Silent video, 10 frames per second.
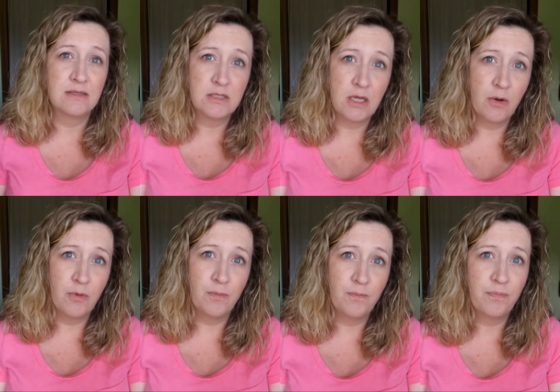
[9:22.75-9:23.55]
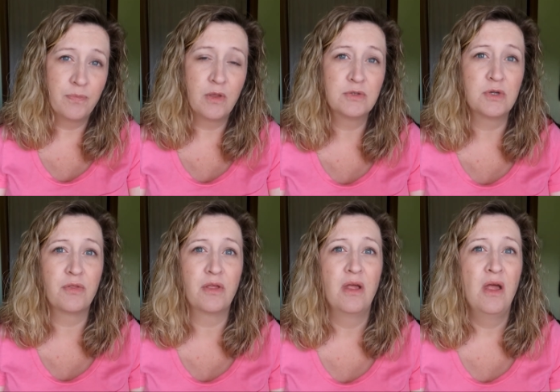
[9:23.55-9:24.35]
So those
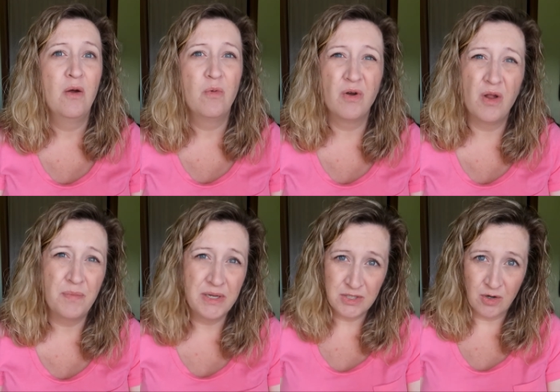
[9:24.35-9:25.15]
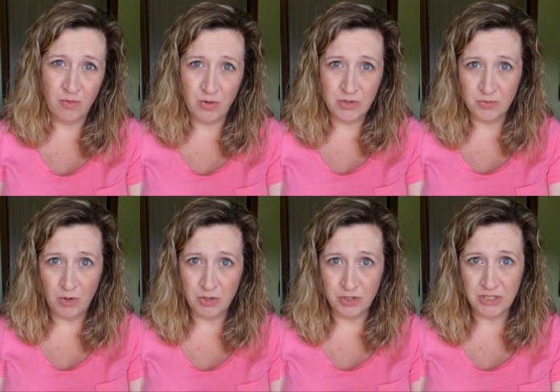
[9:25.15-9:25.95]
are we're not big Star Wars
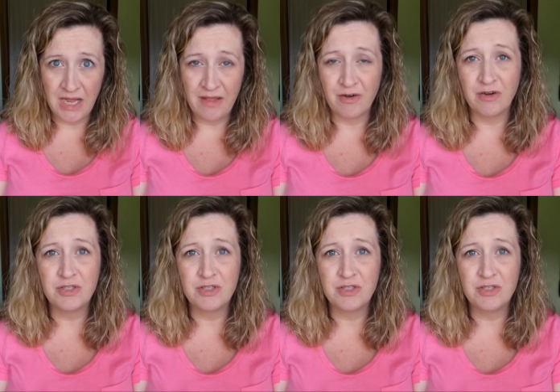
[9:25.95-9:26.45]
watchers either,